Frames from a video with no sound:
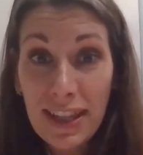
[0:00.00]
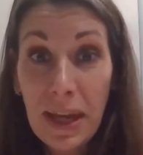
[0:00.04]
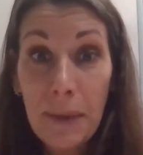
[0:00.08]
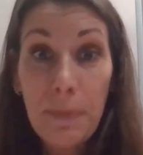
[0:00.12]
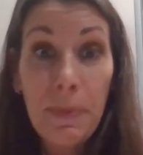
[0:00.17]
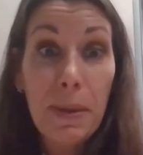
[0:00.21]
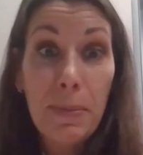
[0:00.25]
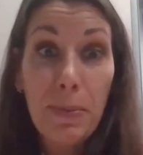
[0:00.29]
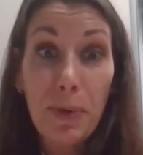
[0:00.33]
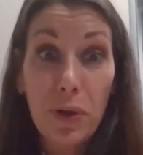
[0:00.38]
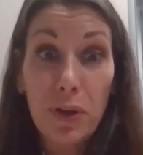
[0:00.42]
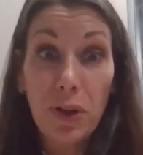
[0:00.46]
Like,
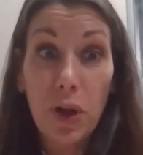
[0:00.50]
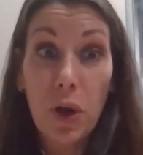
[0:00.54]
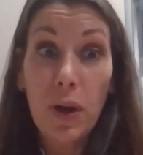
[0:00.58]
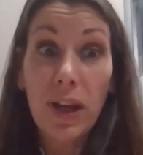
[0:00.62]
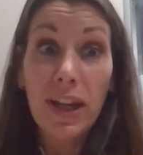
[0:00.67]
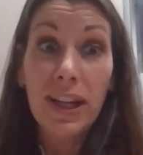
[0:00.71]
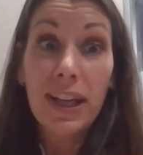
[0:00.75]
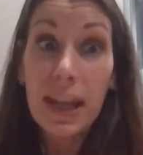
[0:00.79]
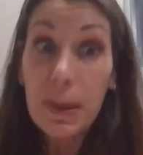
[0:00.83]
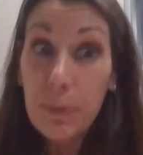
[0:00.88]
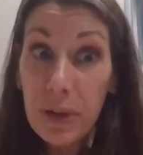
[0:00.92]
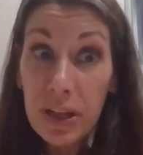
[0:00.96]
people are
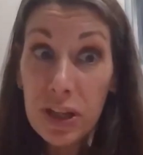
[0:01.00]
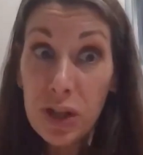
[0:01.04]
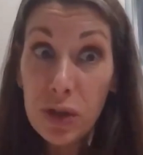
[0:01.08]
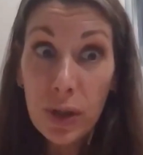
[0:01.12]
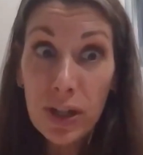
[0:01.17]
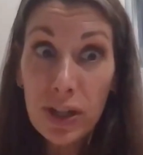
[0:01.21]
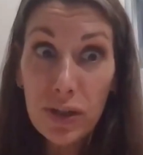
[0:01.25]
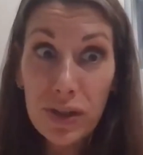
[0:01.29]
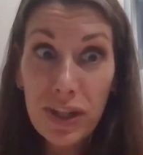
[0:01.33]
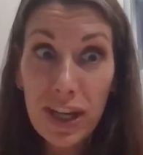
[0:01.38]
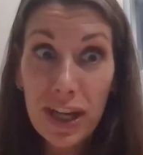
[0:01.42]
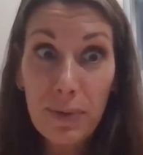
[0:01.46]
going, can we
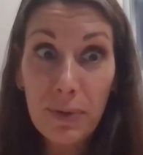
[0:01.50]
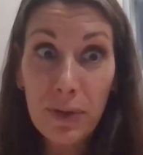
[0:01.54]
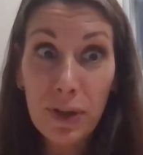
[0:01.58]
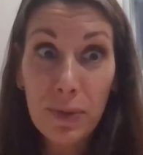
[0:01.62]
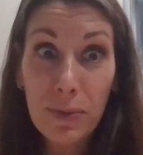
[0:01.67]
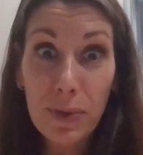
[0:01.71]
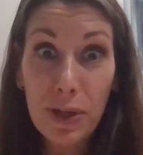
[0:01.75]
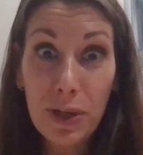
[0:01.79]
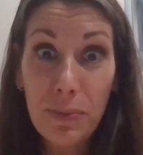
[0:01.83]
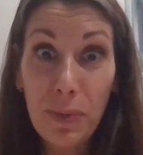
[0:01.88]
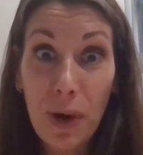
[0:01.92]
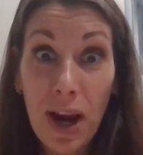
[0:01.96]
join your data
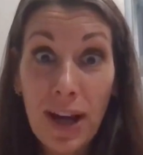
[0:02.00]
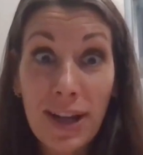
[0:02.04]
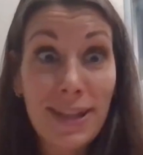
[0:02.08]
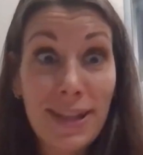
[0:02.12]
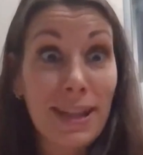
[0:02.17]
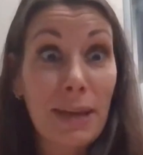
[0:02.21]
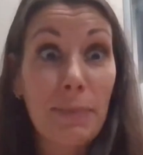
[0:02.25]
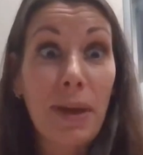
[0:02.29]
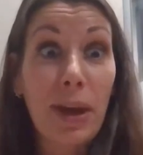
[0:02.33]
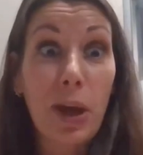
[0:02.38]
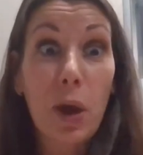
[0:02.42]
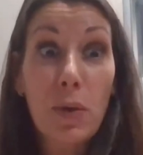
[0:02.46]
community
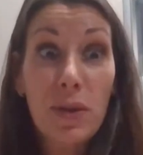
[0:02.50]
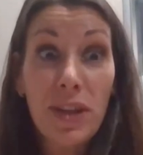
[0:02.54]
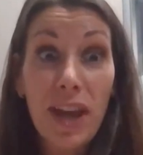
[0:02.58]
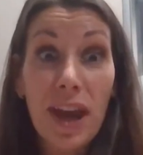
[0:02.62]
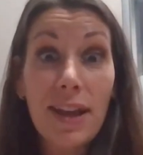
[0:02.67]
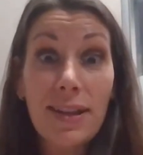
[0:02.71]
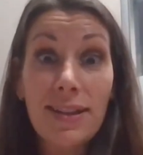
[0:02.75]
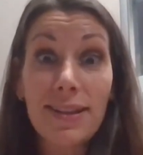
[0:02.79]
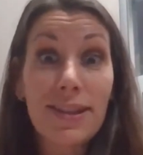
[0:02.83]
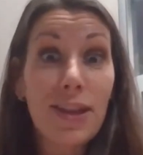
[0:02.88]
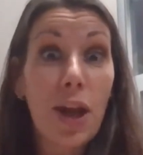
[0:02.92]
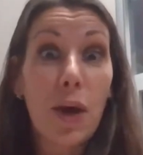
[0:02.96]
practice? I'm like, oh
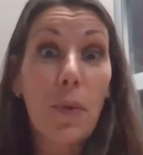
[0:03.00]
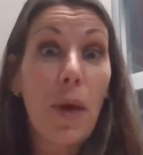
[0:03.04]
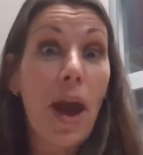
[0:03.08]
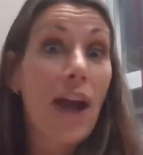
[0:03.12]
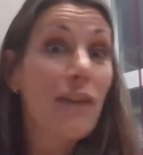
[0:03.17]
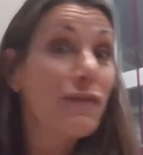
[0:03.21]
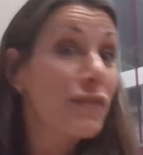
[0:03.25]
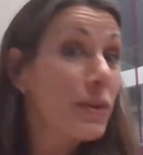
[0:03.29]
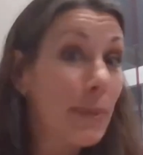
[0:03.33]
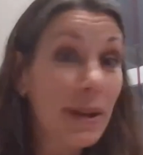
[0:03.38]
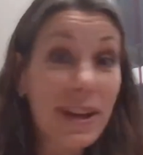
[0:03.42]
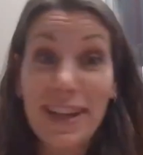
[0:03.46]
yes, no,
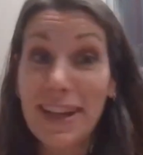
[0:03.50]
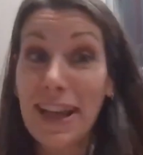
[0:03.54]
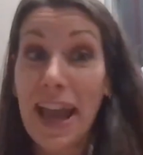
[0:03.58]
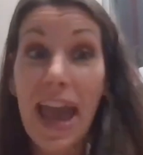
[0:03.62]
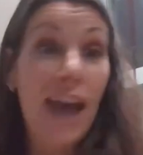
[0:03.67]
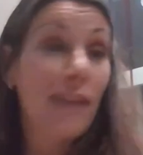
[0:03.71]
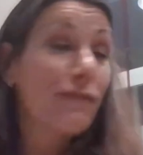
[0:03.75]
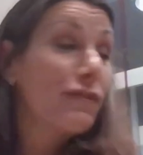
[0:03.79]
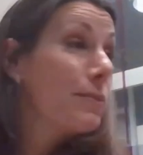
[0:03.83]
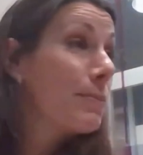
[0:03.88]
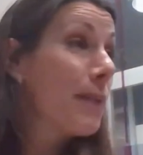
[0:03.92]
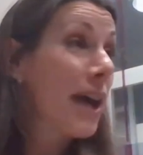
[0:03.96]

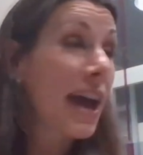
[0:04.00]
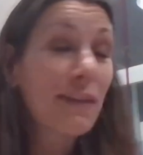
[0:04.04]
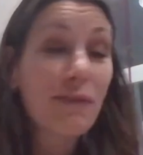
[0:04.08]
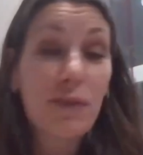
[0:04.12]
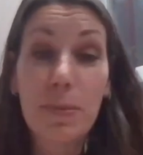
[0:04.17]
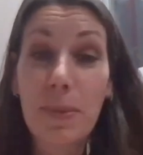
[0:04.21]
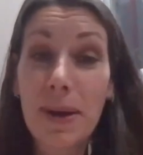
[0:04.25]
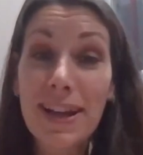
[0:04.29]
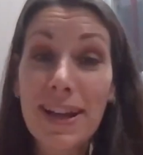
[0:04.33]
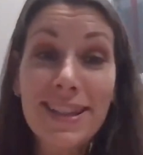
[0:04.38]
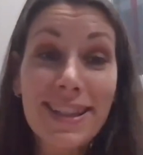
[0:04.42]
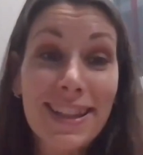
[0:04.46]

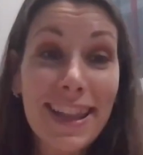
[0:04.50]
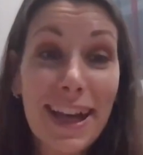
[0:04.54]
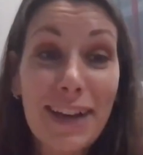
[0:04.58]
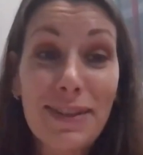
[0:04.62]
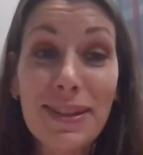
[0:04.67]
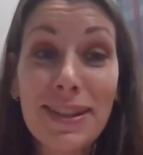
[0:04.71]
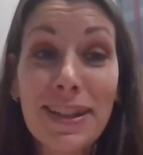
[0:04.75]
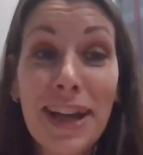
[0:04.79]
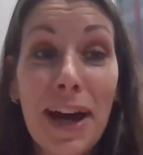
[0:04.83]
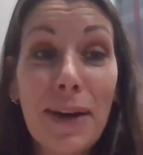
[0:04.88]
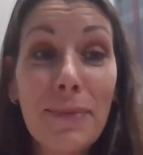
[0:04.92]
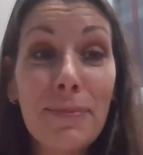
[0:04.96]
everybody's
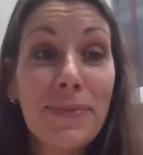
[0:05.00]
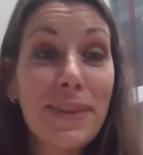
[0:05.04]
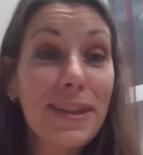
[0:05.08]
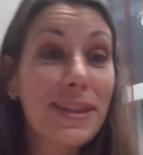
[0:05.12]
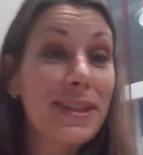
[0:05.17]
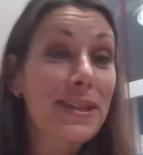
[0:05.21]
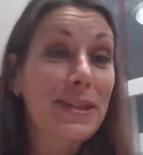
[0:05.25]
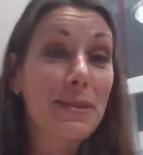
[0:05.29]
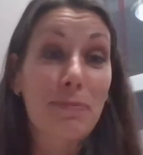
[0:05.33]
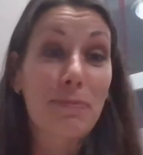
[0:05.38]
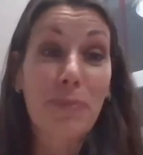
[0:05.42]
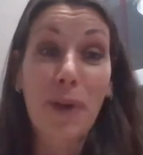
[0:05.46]
allowed to come. Cool.
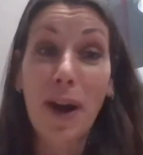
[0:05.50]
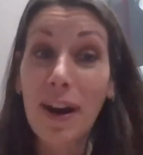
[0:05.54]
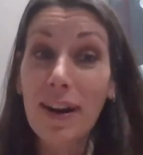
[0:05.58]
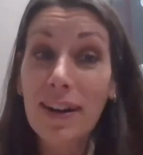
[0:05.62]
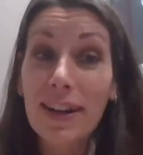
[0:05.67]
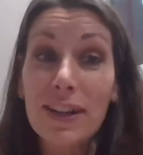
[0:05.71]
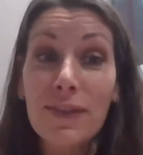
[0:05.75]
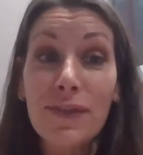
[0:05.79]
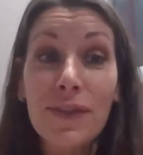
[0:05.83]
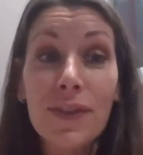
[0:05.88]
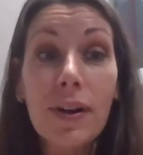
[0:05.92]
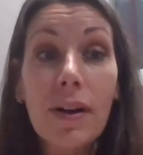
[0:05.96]
This is a
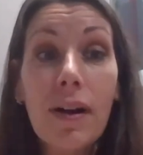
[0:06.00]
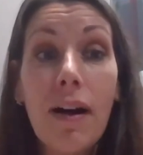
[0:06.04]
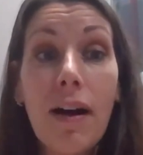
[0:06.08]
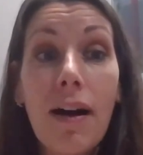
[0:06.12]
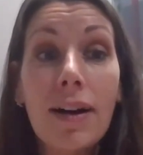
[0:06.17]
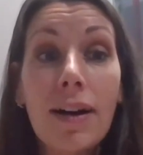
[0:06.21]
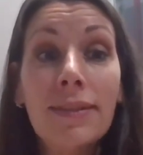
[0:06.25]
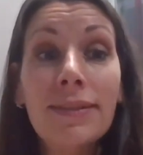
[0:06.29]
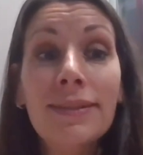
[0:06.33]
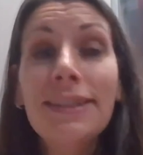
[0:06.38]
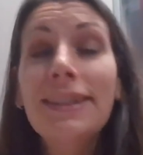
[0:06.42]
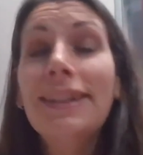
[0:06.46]
party for
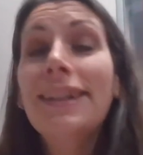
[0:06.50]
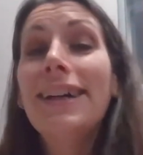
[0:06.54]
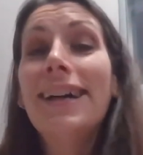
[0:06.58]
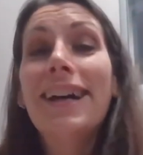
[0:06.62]
all.